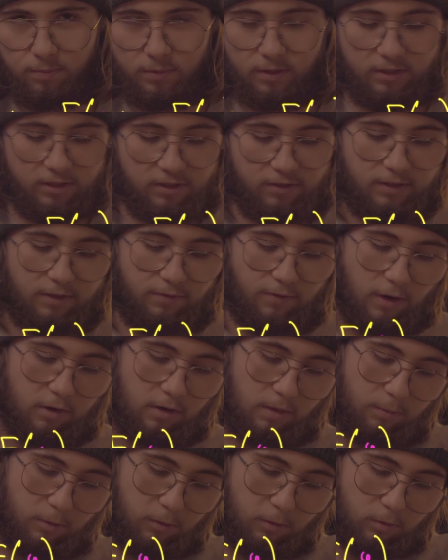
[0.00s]
is the
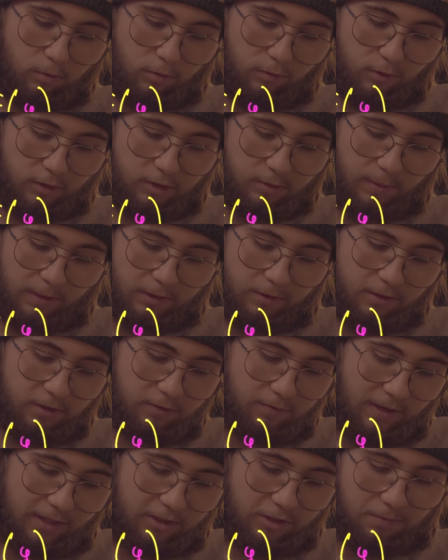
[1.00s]
variable with respect to
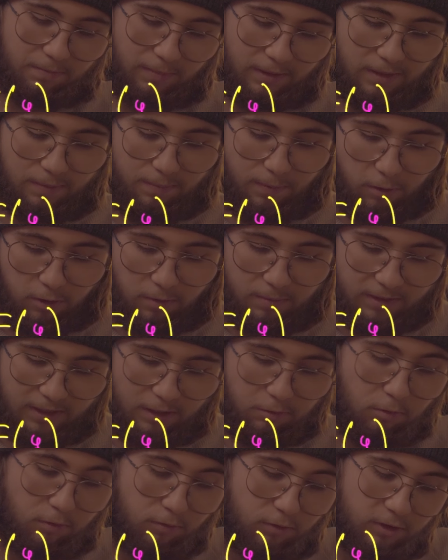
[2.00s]
this function, but the
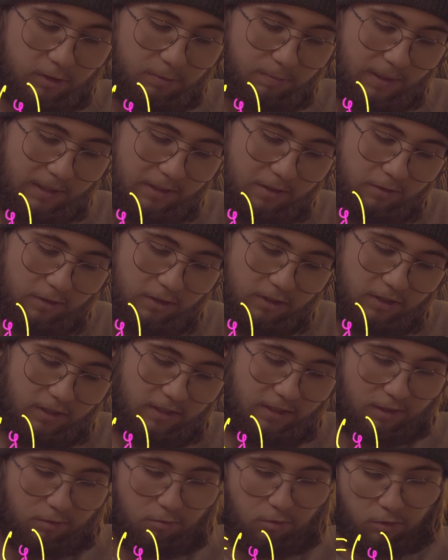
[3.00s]
parameter with respect to this
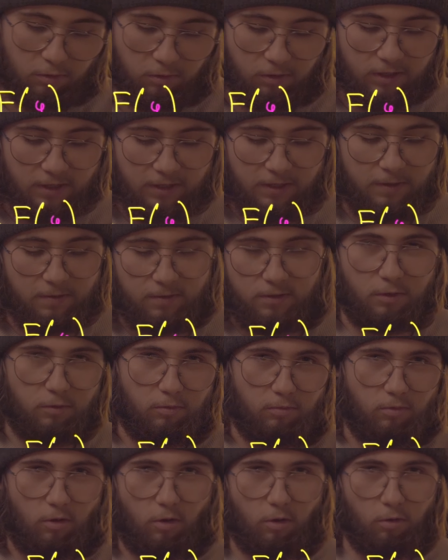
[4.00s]
integral, you
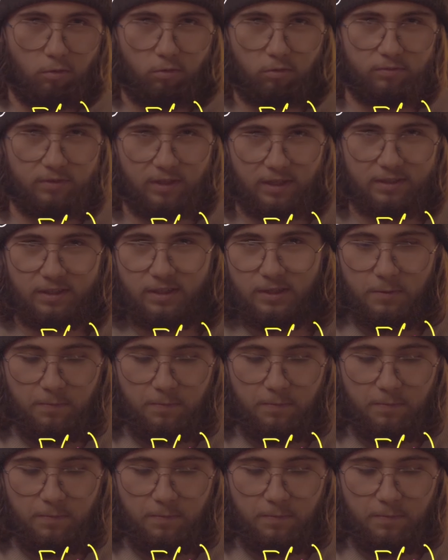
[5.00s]
know, all of that